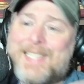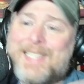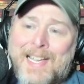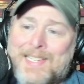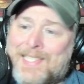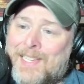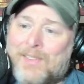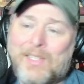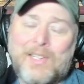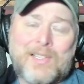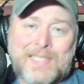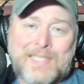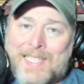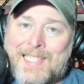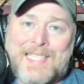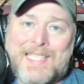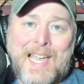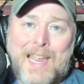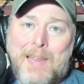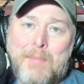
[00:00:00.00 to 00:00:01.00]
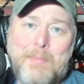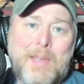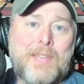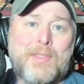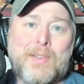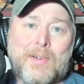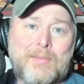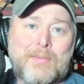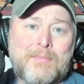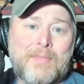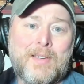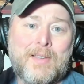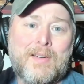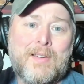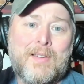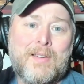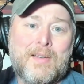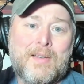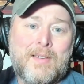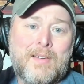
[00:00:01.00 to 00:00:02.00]
doesn't look the same either.
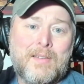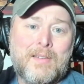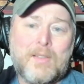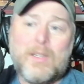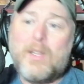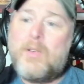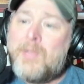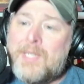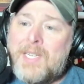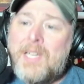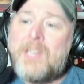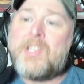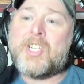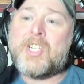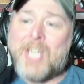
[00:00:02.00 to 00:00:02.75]
Losing